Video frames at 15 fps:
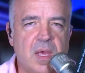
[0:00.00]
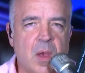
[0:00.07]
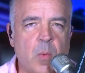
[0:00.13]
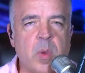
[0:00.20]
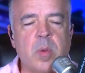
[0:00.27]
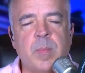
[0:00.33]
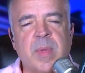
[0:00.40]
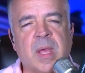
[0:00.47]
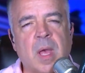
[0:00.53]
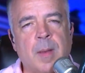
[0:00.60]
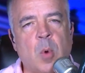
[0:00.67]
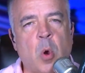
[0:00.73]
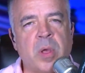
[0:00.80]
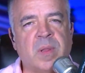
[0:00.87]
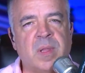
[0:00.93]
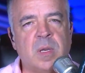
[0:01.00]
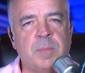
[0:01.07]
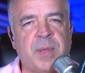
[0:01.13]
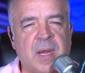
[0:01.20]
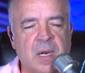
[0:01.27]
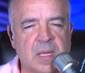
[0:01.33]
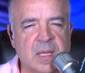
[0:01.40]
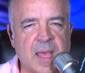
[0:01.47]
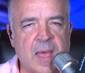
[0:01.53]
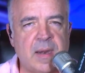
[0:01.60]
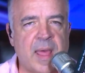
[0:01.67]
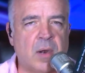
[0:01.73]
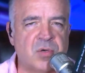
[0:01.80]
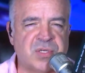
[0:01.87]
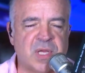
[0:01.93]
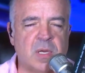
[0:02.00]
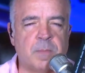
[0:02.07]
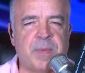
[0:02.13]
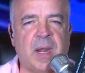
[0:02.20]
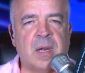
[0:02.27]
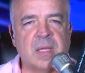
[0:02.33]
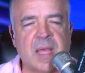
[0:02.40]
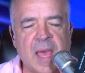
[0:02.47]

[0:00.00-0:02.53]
We would become oil independent again, energy independent